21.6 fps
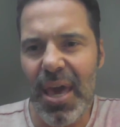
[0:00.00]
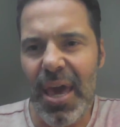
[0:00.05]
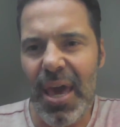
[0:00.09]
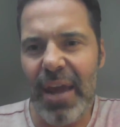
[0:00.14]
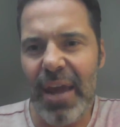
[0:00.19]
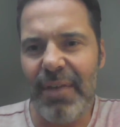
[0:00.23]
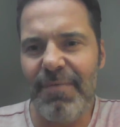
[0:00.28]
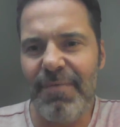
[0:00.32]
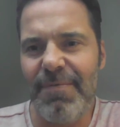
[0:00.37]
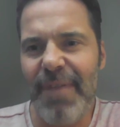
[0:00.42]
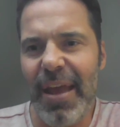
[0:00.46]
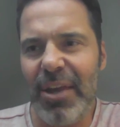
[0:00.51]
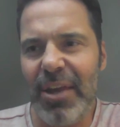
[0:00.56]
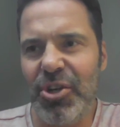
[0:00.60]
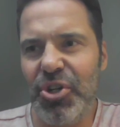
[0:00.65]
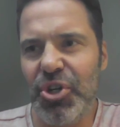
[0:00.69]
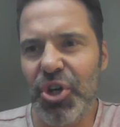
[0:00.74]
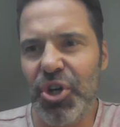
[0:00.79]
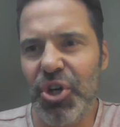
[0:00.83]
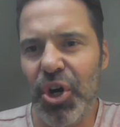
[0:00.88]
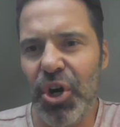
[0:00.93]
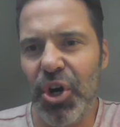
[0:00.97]

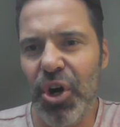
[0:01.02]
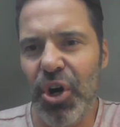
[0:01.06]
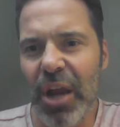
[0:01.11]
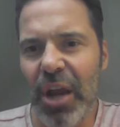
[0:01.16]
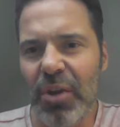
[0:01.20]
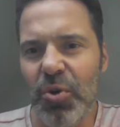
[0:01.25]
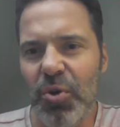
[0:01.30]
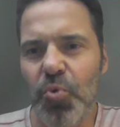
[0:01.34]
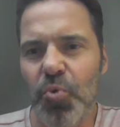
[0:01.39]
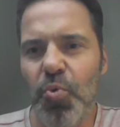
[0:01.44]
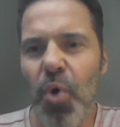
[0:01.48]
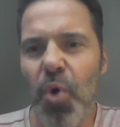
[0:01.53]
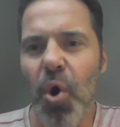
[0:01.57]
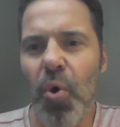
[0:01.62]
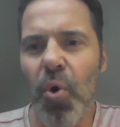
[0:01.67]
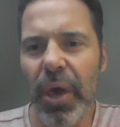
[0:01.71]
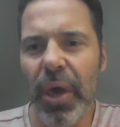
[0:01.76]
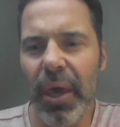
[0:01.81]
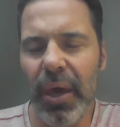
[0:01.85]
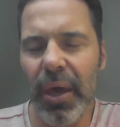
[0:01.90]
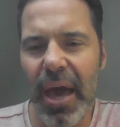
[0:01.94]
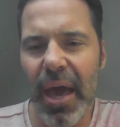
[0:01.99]
adventure, and
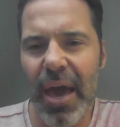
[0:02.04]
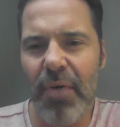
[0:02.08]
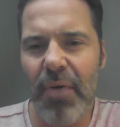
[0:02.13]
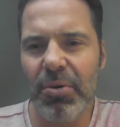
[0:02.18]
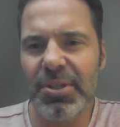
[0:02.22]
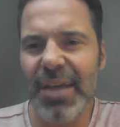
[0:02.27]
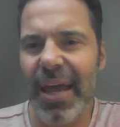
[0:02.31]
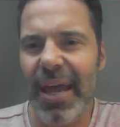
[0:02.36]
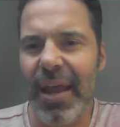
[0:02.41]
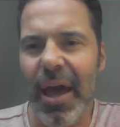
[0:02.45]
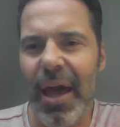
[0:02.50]
growing. I always